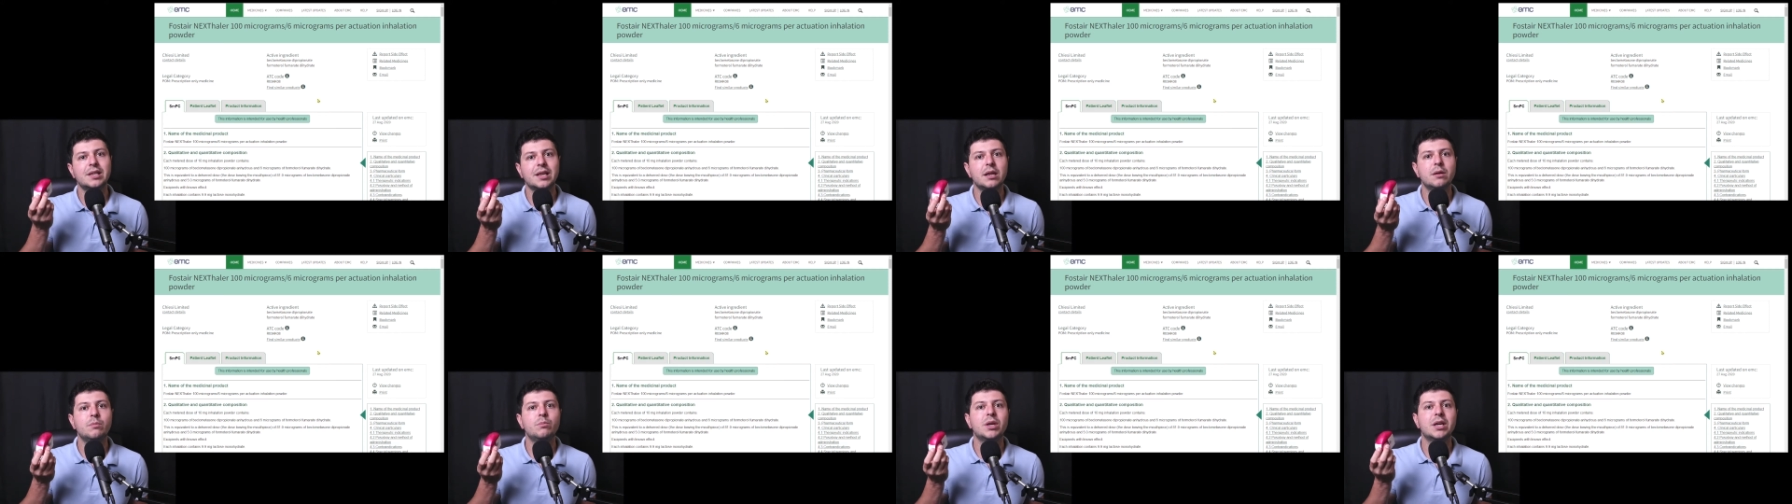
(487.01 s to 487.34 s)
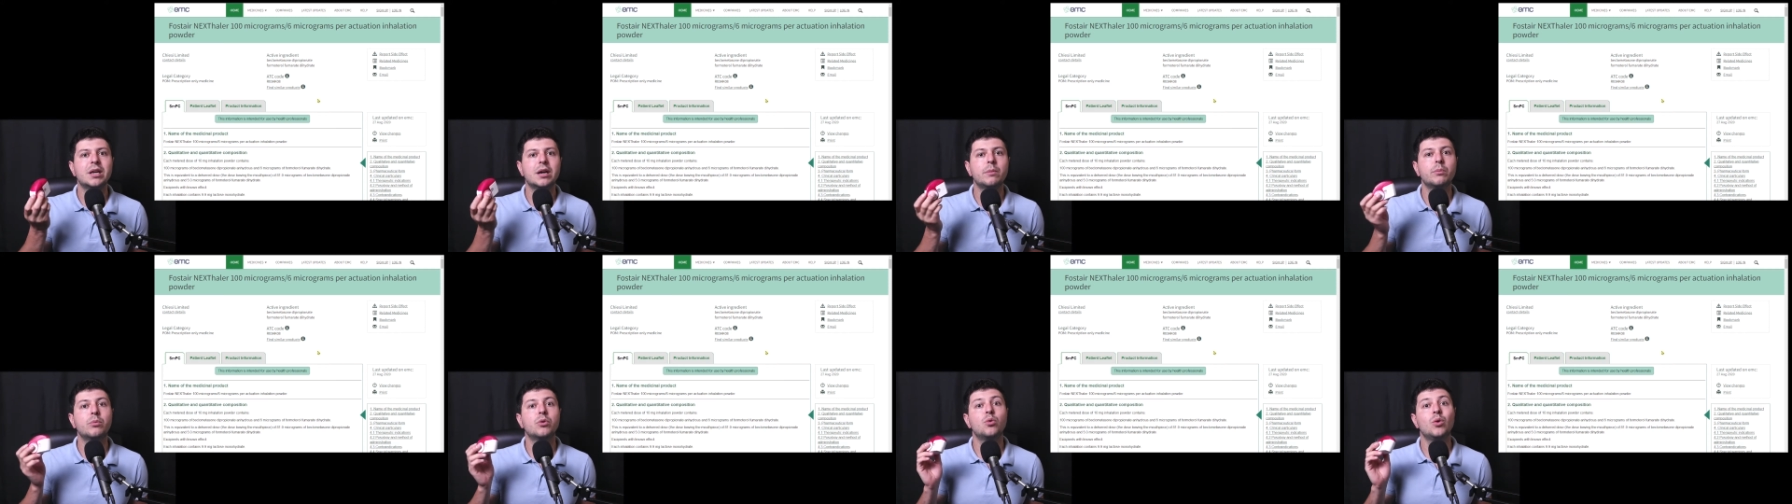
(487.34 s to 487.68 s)
become
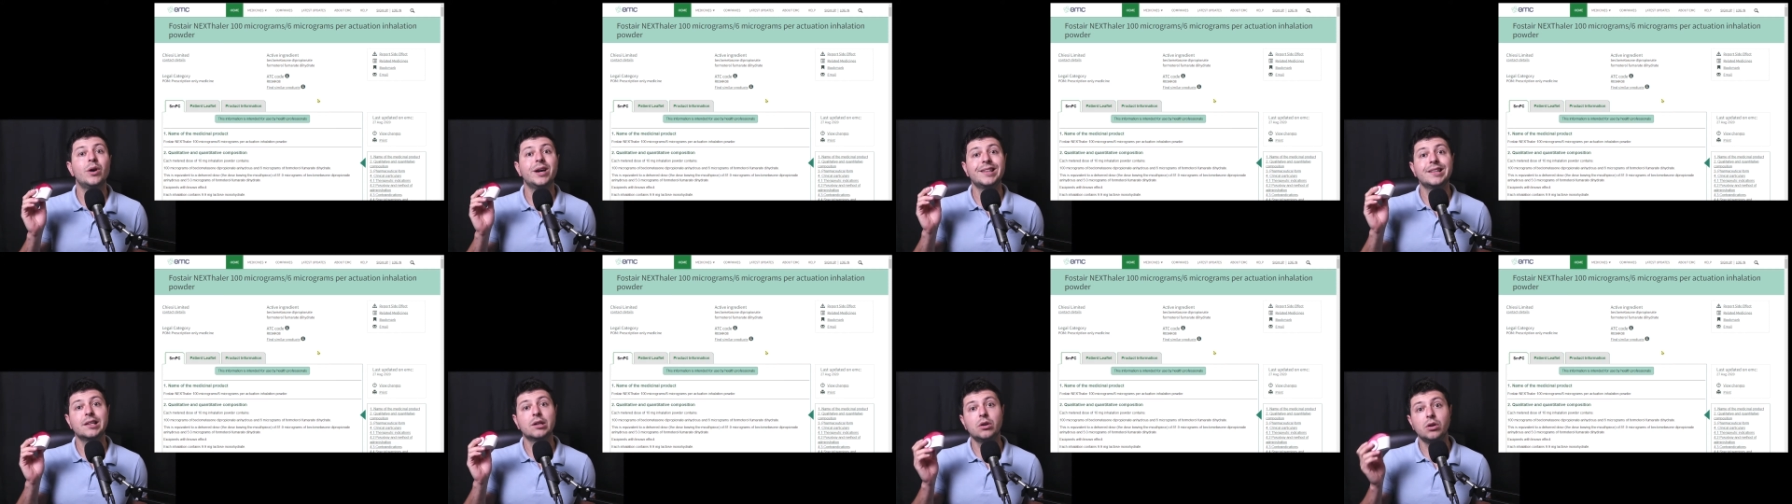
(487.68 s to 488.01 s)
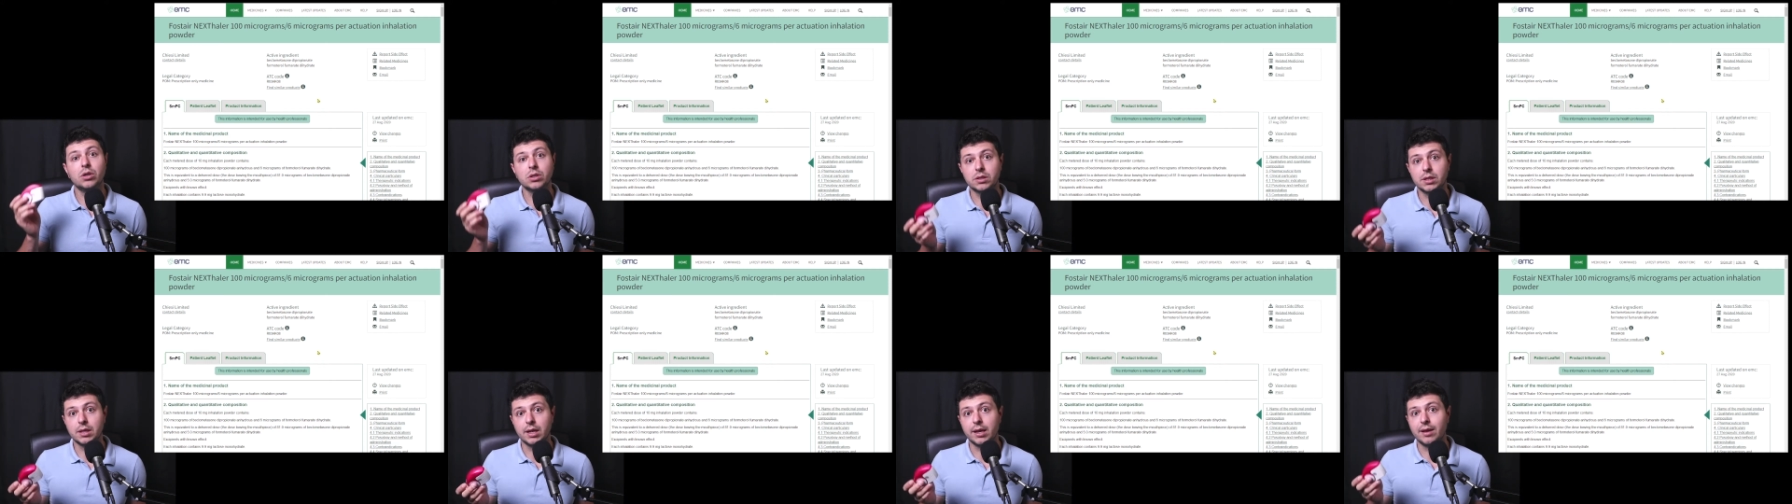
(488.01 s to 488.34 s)
quite
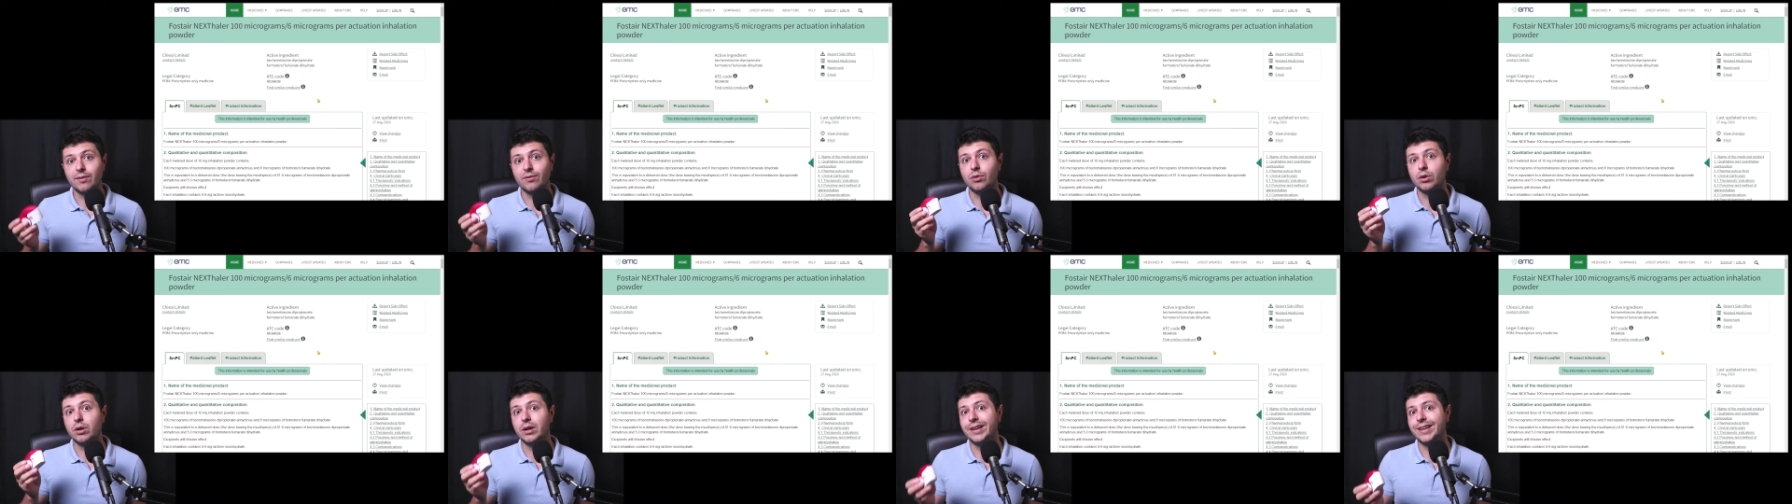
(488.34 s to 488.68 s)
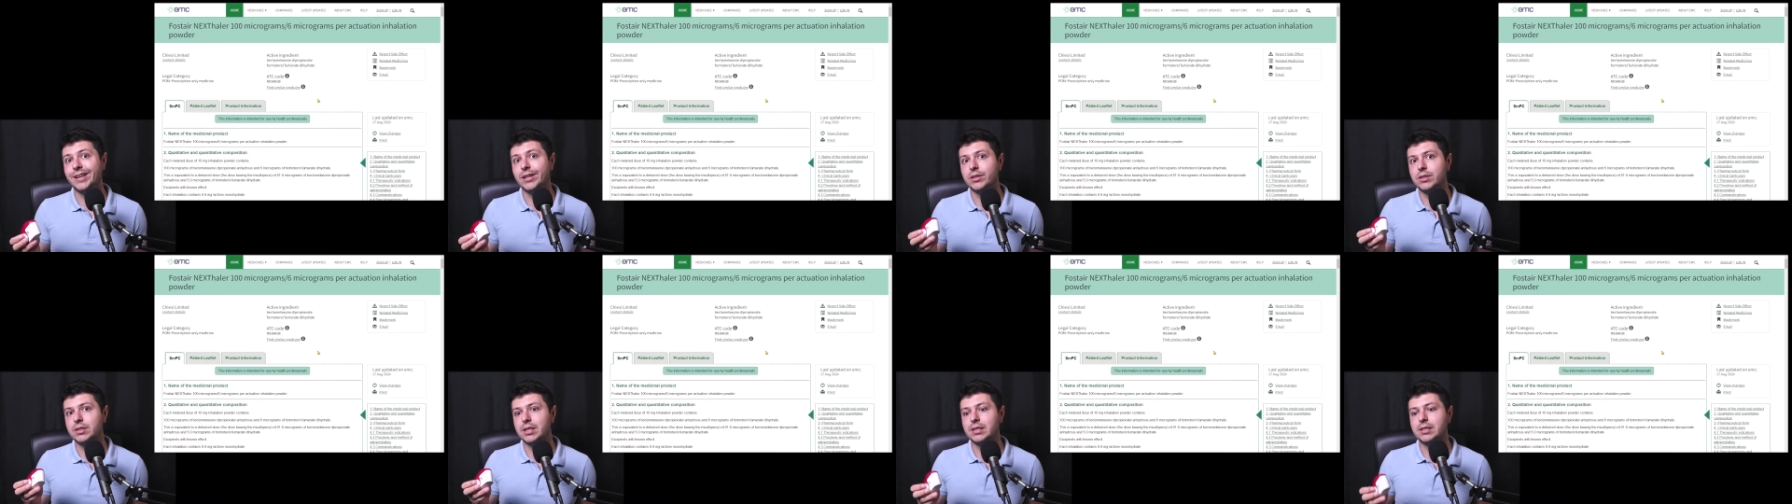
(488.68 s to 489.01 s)
costly for a health
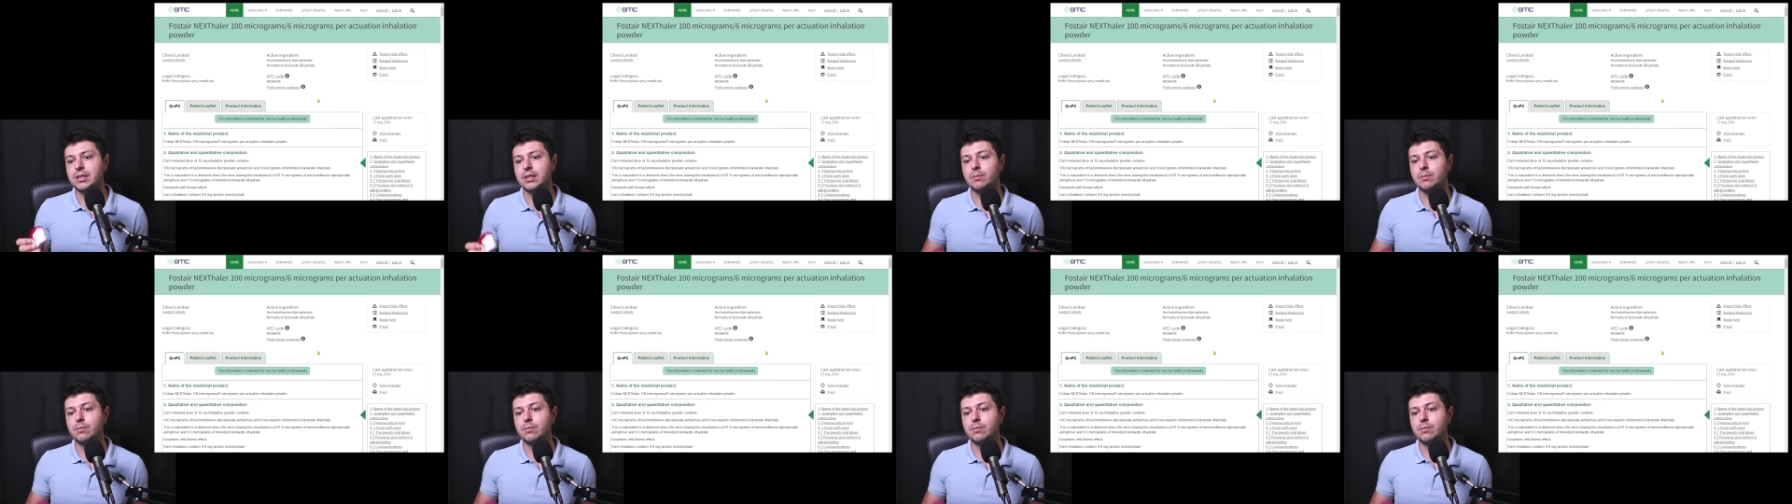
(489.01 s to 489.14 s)
system.